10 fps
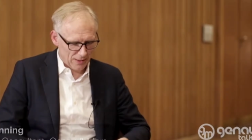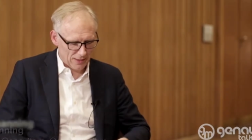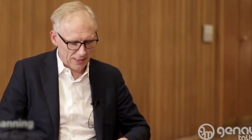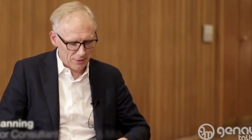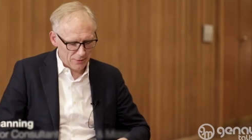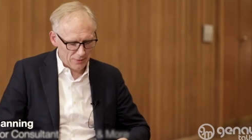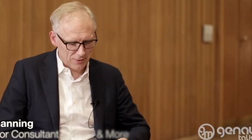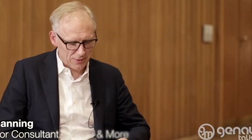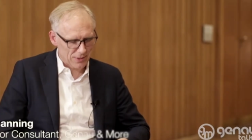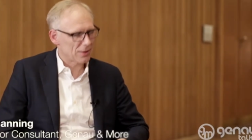Can
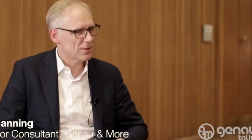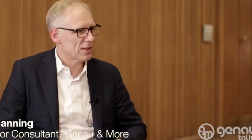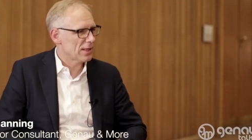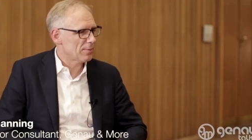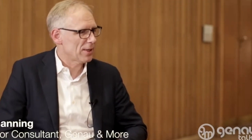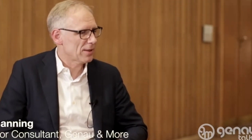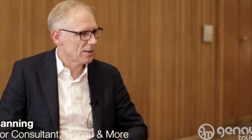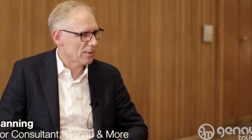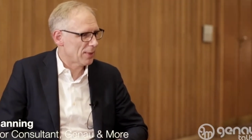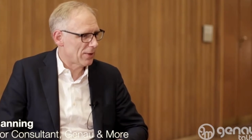you tell us a little bit
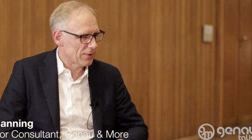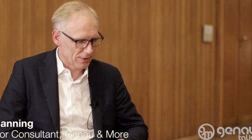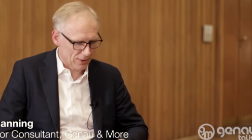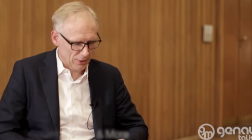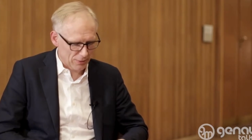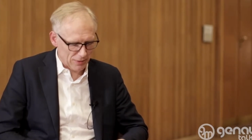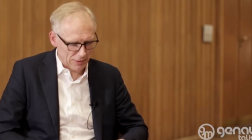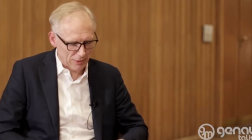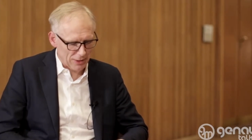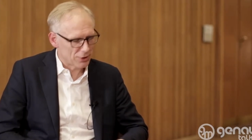about current
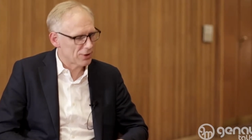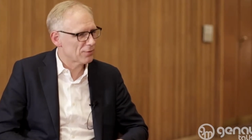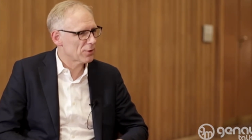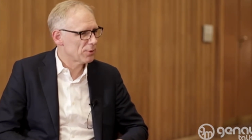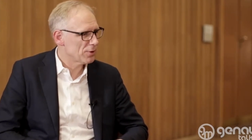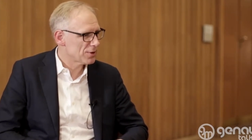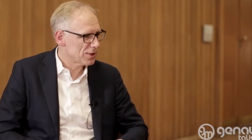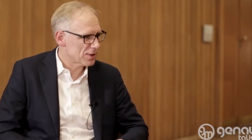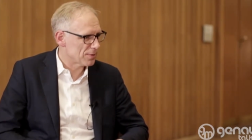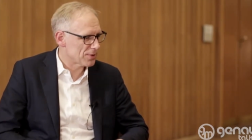regulation of computer
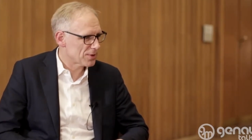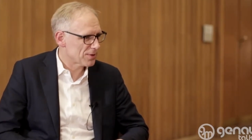systems?